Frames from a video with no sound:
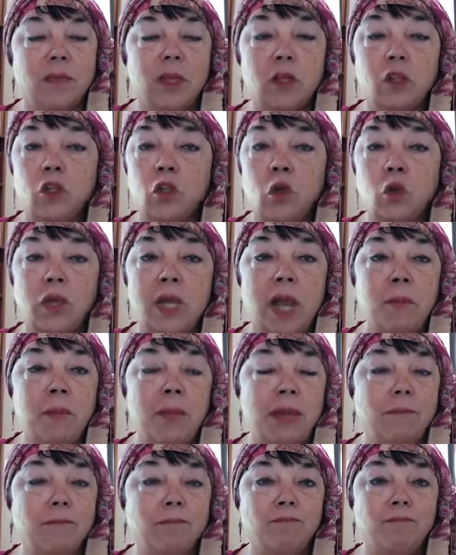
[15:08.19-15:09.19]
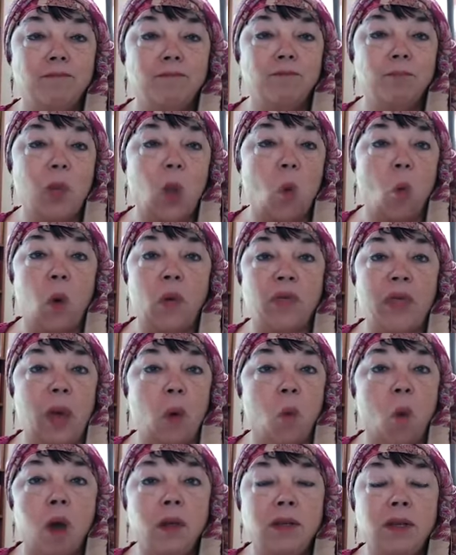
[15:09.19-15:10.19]
So tell me what thou
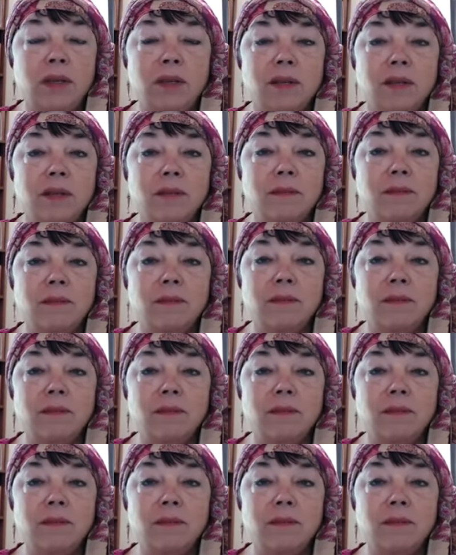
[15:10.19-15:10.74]
wantest,